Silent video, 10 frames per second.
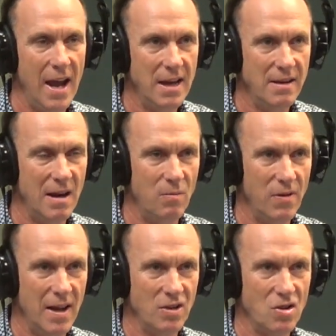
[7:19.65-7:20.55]
ended up
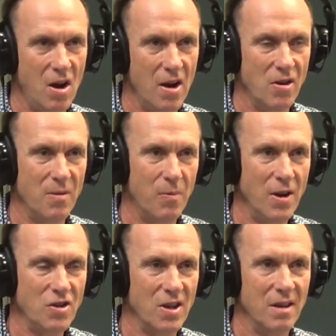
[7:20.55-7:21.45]
with anxiety or
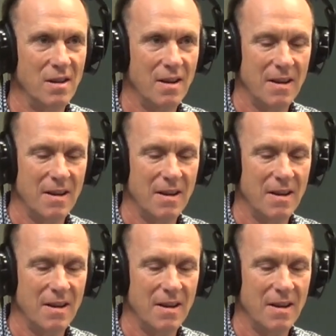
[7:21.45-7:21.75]
depression,